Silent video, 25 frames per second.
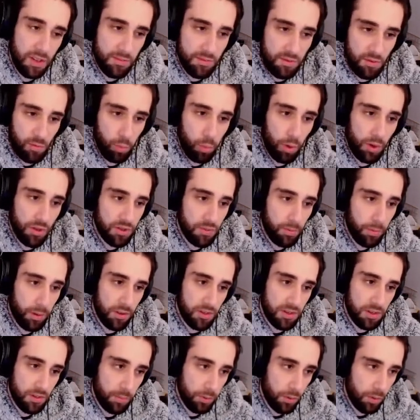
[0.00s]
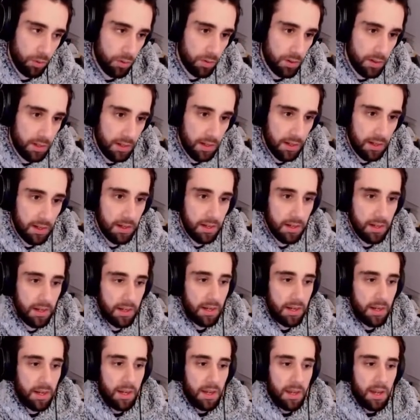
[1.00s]
of what's possible.
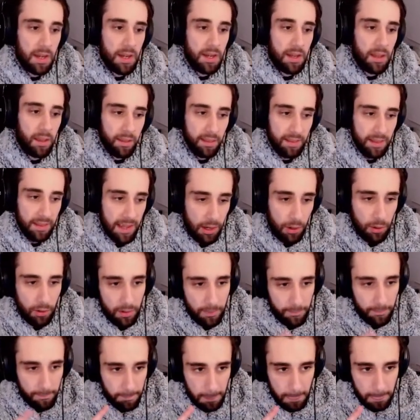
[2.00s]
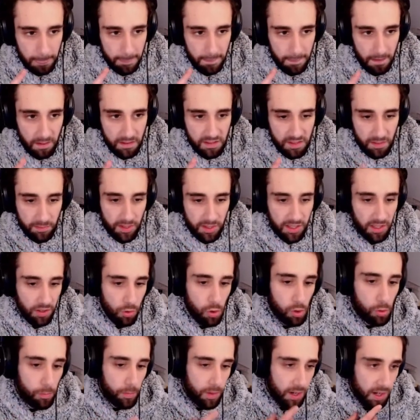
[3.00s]
Now, something that
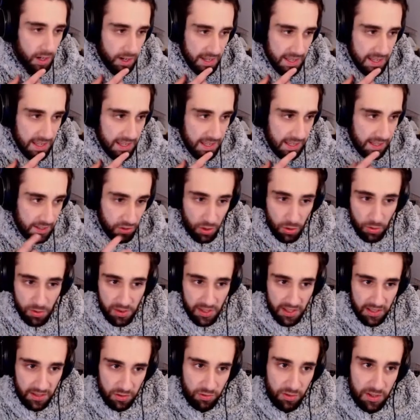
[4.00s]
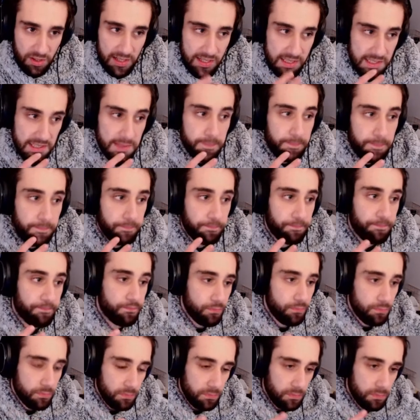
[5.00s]
caught my eye here, two things really.
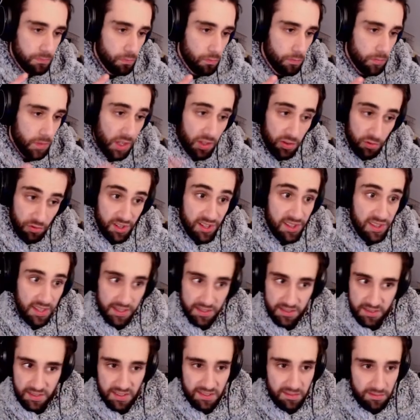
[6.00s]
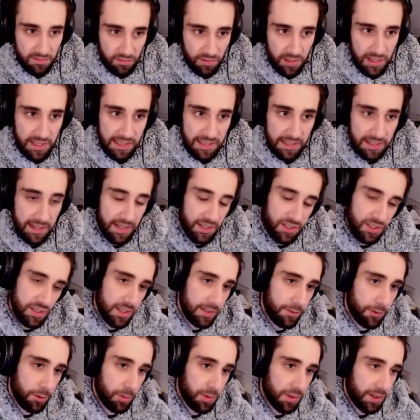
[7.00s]
Three things really, actually,
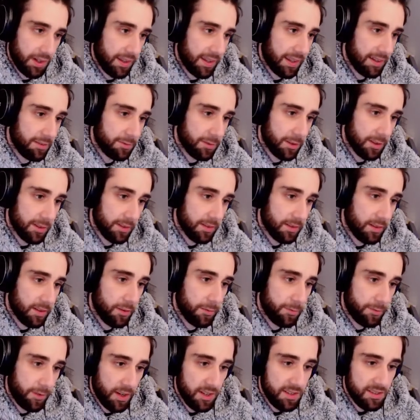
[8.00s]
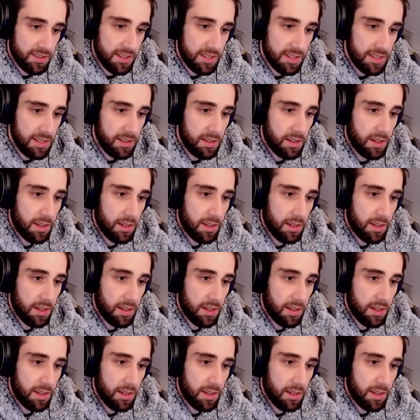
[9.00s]
if you want to go that far. Firstly,